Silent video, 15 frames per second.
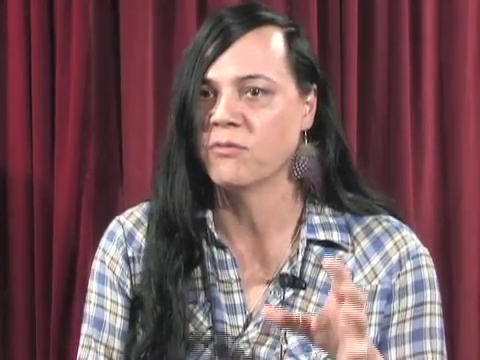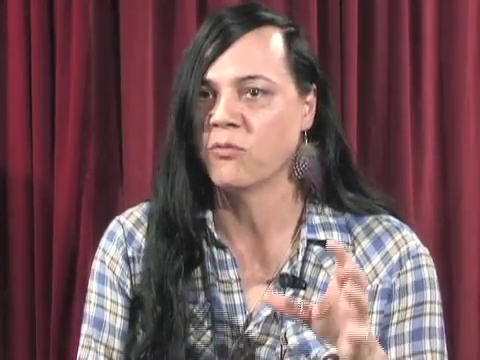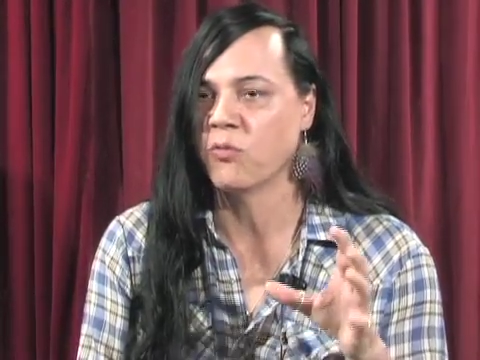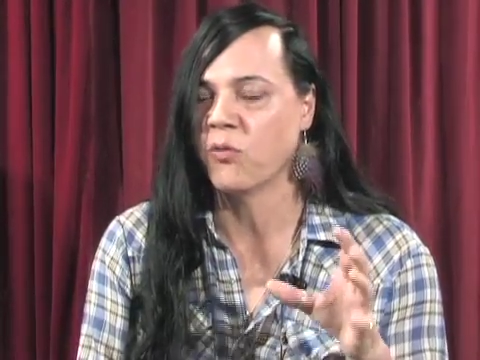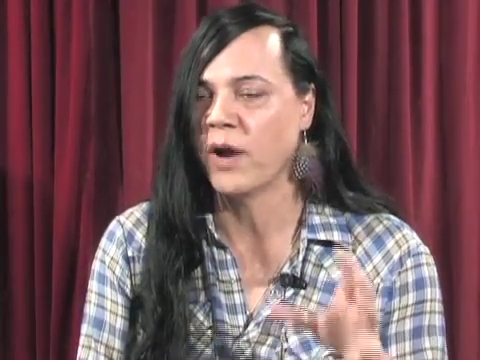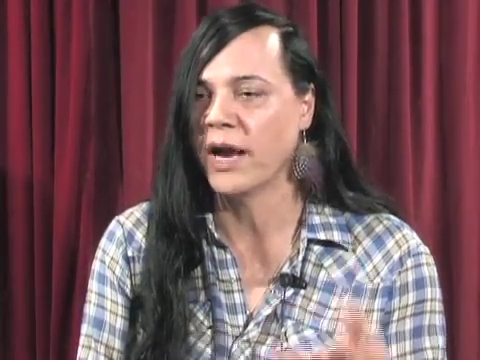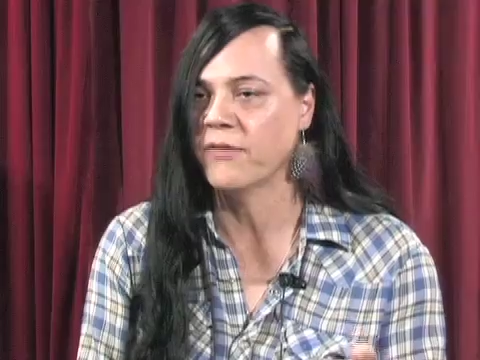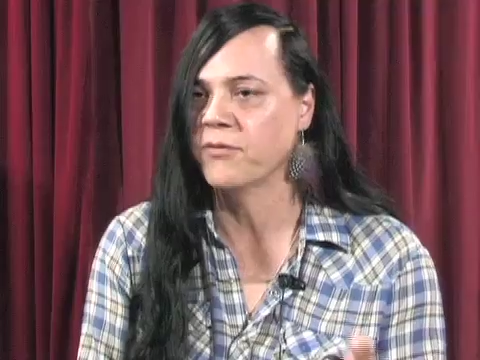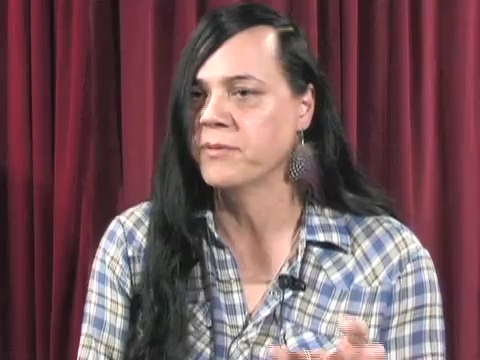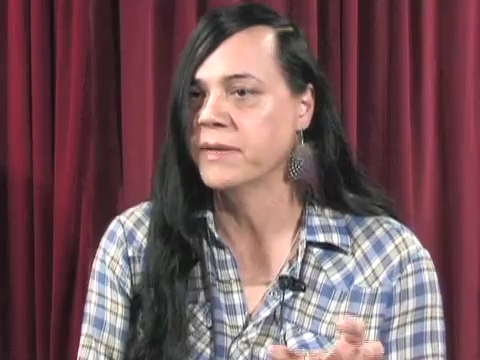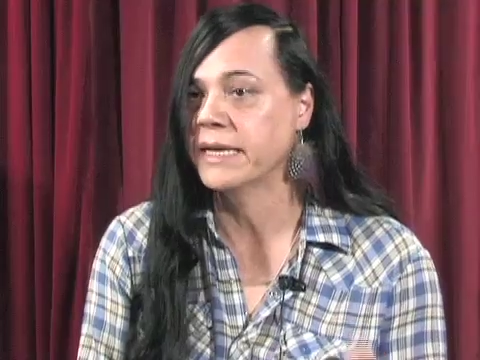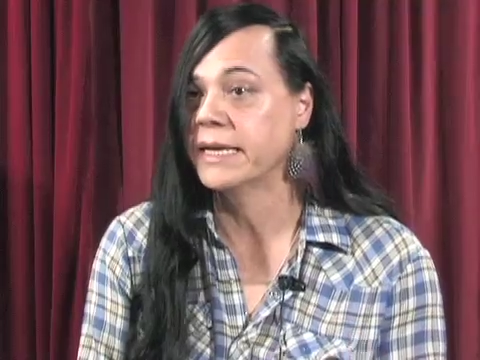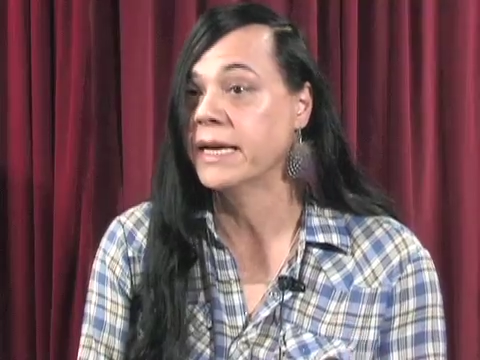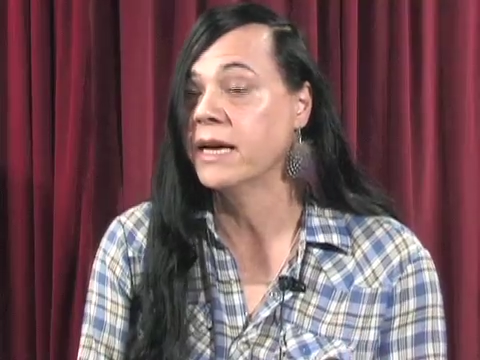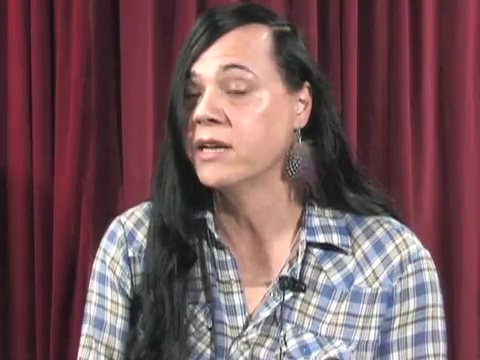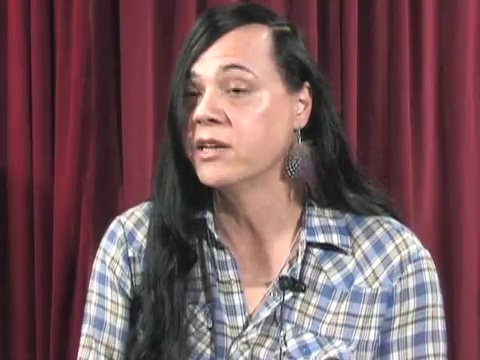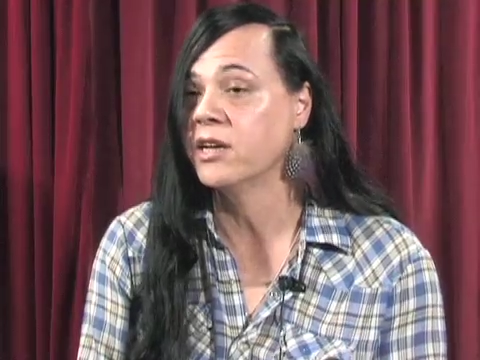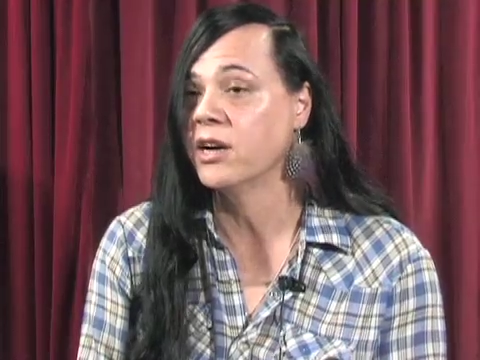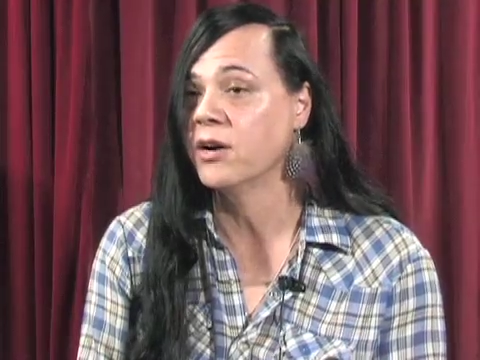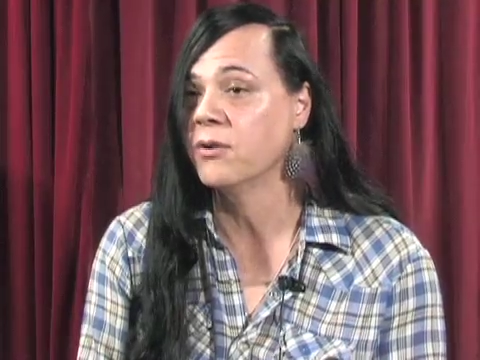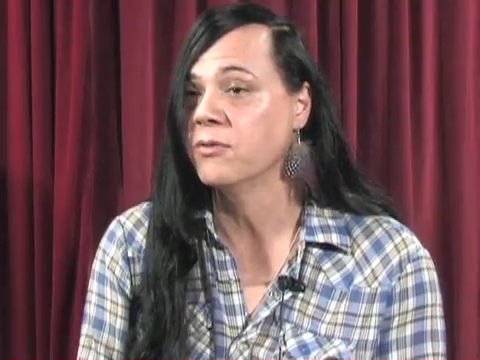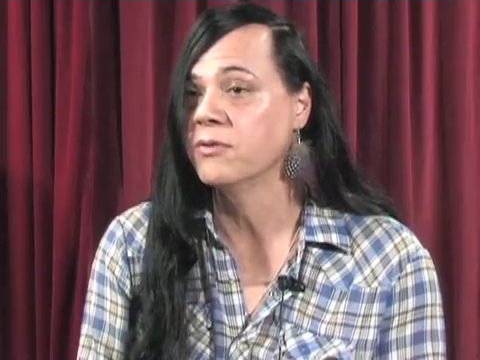right from the
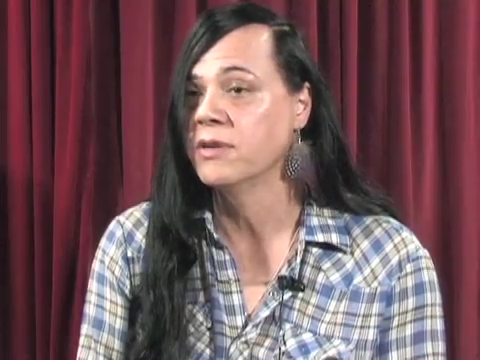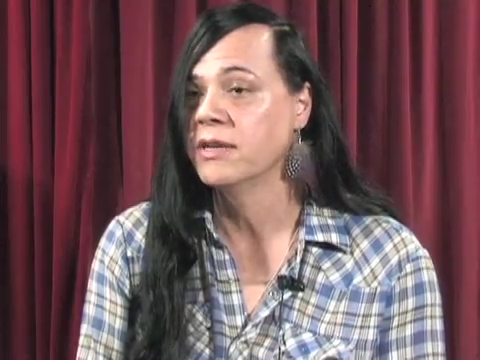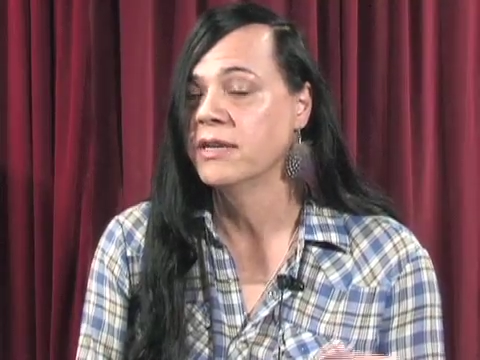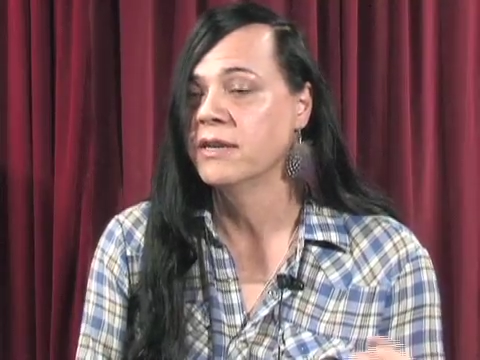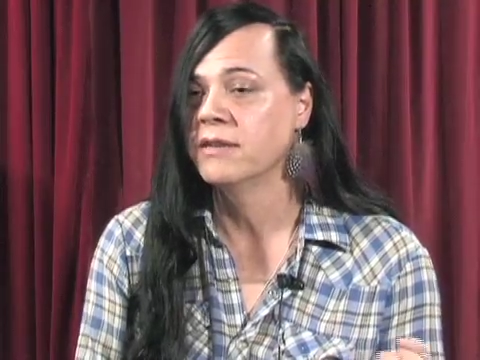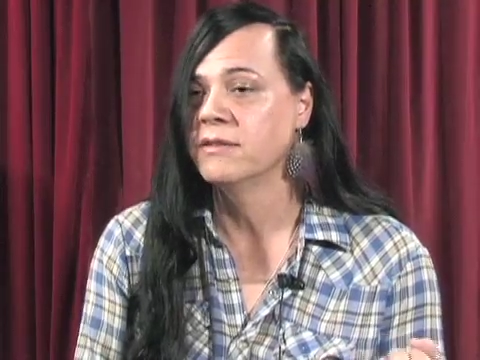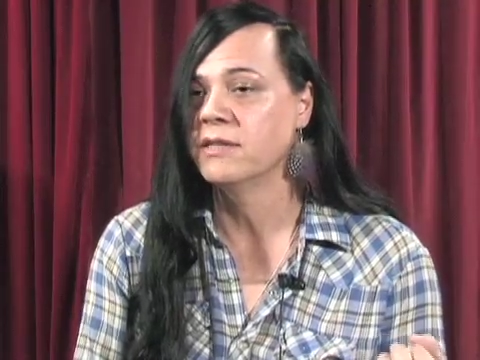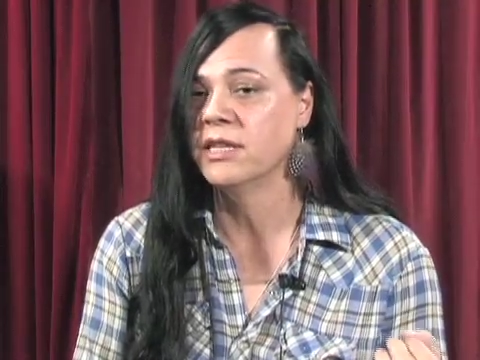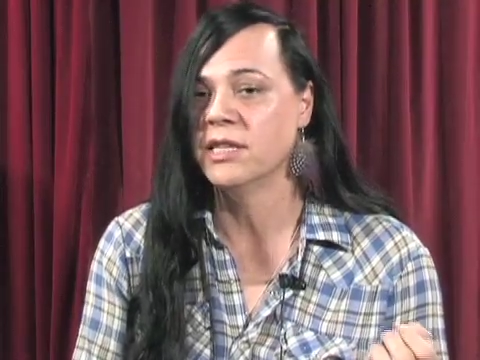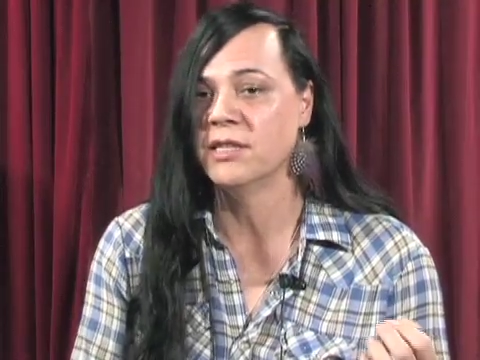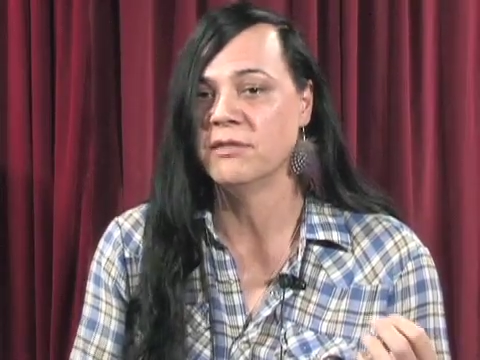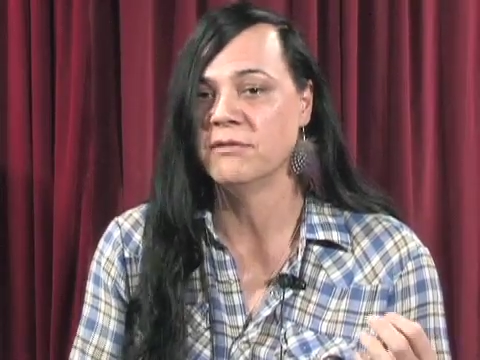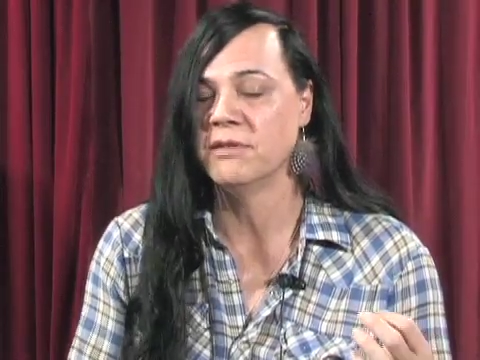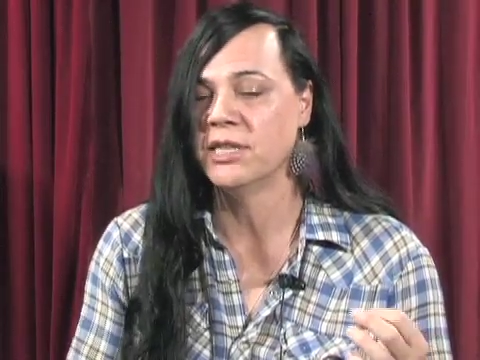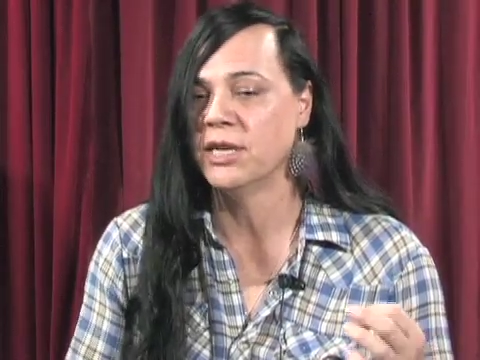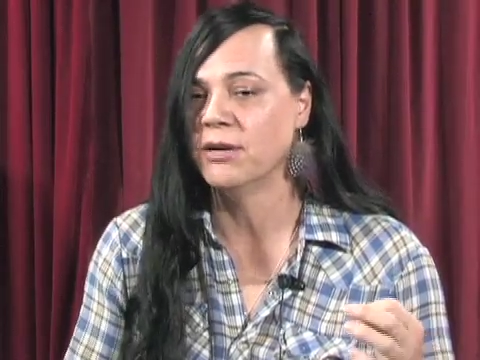get-go, then